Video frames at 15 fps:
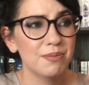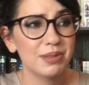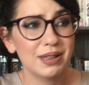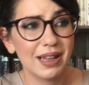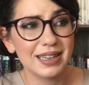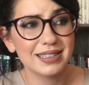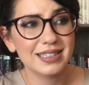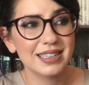
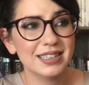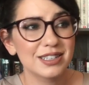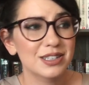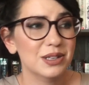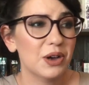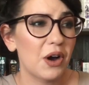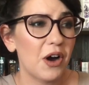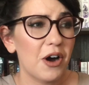
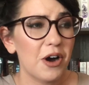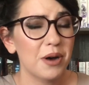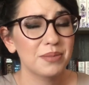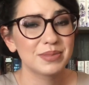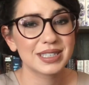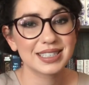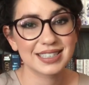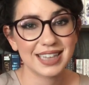pleasant,
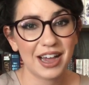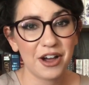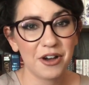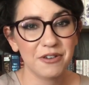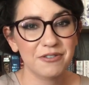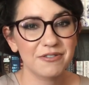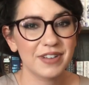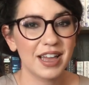calm
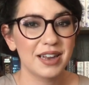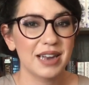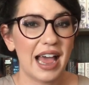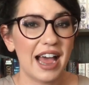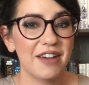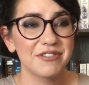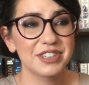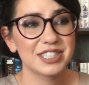self and
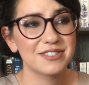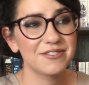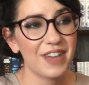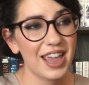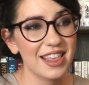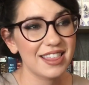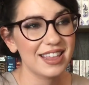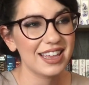have this
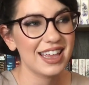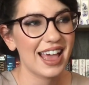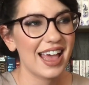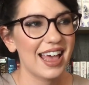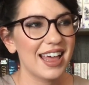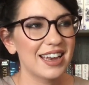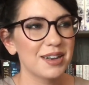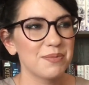faith
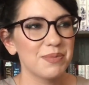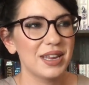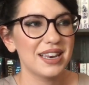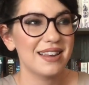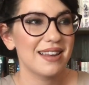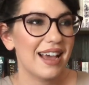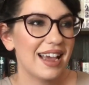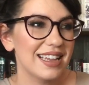again and be
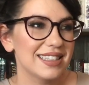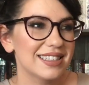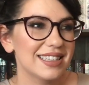nice